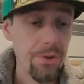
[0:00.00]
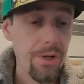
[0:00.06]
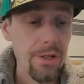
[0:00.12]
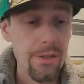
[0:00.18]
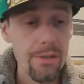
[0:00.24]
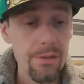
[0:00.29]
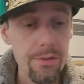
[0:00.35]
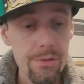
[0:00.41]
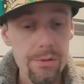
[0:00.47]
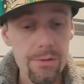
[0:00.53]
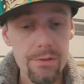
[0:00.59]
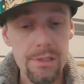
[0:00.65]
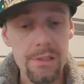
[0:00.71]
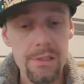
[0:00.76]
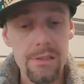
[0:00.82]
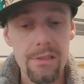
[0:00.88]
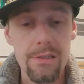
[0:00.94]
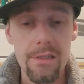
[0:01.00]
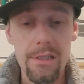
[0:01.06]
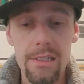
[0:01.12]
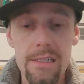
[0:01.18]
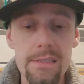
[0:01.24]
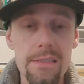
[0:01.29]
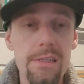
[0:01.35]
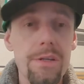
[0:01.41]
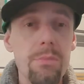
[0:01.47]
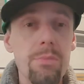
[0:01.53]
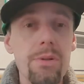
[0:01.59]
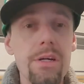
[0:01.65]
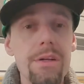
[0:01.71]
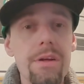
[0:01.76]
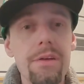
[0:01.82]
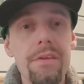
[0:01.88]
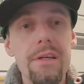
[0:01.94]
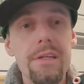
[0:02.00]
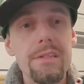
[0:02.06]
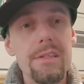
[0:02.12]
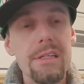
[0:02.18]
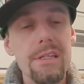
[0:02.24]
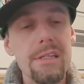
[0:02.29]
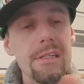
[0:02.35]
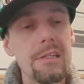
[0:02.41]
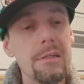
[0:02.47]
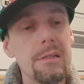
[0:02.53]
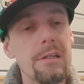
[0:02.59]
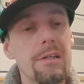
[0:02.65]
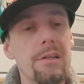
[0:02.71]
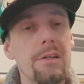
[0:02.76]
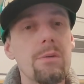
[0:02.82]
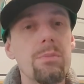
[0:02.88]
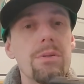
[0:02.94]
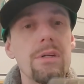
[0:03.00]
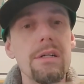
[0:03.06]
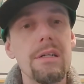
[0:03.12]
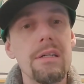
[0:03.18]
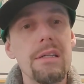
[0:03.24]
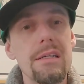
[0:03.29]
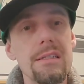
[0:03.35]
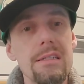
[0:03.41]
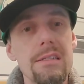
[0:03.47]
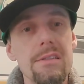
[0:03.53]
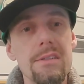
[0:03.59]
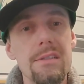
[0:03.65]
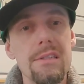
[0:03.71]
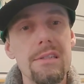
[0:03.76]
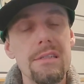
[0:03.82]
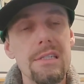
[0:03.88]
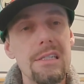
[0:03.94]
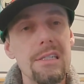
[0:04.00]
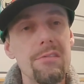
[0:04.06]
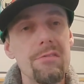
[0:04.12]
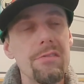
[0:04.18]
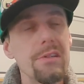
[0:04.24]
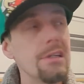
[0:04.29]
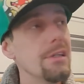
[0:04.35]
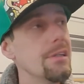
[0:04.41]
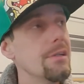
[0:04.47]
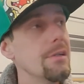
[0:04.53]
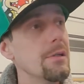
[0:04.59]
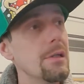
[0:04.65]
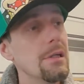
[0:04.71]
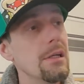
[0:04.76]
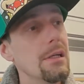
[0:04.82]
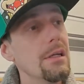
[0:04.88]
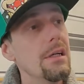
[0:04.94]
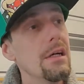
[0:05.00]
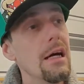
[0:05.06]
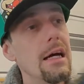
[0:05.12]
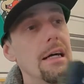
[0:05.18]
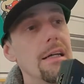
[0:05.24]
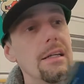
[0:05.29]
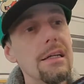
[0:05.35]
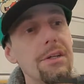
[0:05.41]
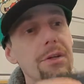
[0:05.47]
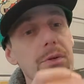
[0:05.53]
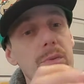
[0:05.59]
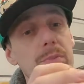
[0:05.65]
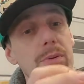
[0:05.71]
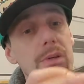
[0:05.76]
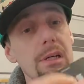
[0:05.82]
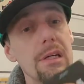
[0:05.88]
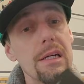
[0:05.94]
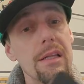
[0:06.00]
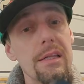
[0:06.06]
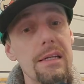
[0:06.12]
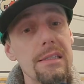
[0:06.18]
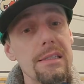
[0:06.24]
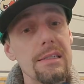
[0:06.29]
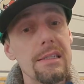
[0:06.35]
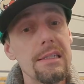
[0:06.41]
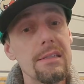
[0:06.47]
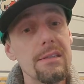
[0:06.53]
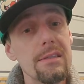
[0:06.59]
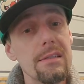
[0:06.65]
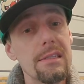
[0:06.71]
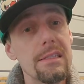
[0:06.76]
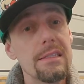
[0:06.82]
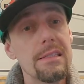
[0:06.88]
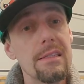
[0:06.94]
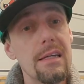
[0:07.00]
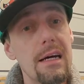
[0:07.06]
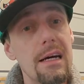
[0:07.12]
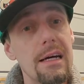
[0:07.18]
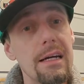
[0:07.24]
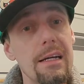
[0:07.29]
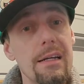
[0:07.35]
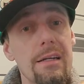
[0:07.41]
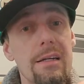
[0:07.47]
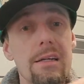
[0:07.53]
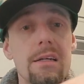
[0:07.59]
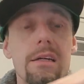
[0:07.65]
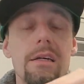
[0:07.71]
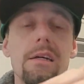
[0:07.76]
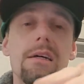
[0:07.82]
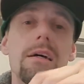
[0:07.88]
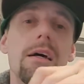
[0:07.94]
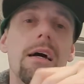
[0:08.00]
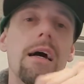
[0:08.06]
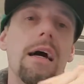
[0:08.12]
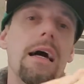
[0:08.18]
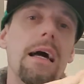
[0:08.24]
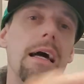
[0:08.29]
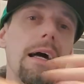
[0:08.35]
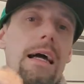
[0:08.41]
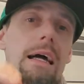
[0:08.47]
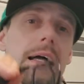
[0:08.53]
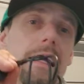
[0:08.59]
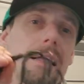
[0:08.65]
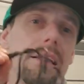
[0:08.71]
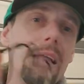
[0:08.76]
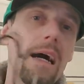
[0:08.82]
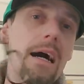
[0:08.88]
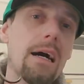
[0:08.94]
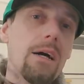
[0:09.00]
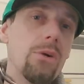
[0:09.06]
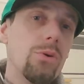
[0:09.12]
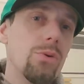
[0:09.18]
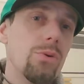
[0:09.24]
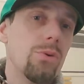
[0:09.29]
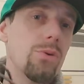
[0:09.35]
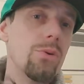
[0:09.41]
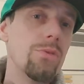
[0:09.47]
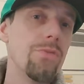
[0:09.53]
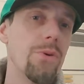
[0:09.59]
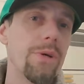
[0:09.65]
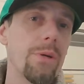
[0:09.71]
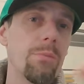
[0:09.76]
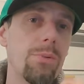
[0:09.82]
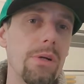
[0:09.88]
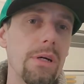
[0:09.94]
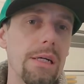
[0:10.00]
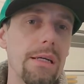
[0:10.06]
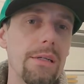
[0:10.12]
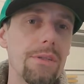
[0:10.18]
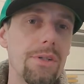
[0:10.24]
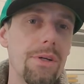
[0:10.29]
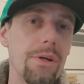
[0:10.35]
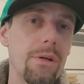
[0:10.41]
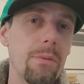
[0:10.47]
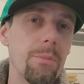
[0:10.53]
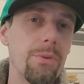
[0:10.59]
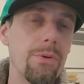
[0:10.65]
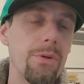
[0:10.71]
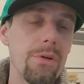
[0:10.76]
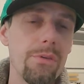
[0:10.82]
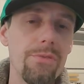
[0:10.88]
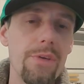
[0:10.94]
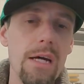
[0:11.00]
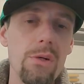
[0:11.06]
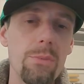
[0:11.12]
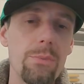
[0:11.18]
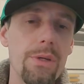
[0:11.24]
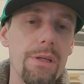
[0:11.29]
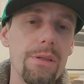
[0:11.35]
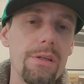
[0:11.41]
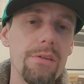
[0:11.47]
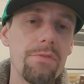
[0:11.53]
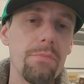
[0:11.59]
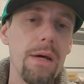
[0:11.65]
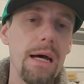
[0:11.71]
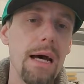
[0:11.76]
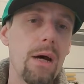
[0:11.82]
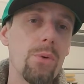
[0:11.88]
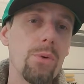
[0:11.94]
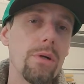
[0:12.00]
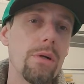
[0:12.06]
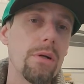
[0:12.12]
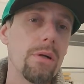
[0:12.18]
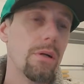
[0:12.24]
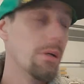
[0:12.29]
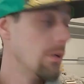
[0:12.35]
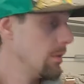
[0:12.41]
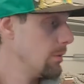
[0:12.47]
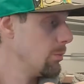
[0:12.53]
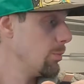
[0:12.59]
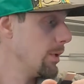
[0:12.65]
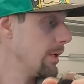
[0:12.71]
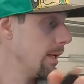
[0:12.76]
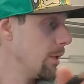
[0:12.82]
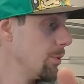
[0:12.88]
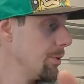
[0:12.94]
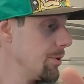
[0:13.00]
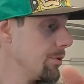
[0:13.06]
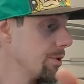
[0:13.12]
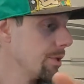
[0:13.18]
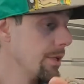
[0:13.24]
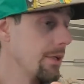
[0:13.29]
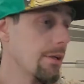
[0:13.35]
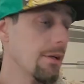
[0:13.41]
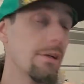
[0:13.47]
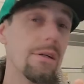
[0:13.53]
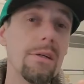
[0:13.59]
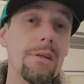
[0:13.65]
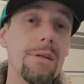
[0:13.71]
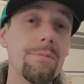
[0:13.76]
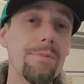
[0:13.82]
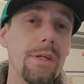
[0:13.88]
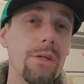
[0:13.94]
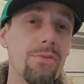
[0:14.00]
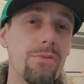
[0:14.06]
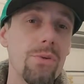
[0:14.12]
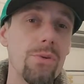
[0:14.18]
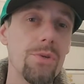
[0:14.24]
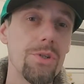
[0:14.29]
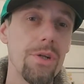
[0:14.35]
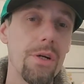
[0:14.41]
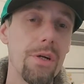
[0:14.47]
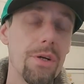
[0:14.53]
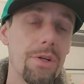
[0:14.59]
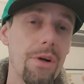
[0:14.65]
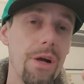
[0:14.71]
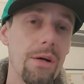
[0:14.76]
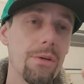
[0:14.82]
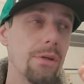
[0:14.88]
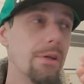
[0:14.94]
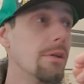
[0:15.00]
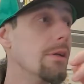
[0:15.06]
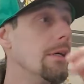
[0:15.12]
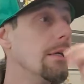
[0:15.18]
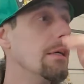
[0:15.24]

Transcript: you're gonna do, like I said, you plug your things there, you plug this into the TV, and then you plug this into the side. And I don't know if you can plug it into your computer, if that would be enough power, but I would use like a phone charger outlet.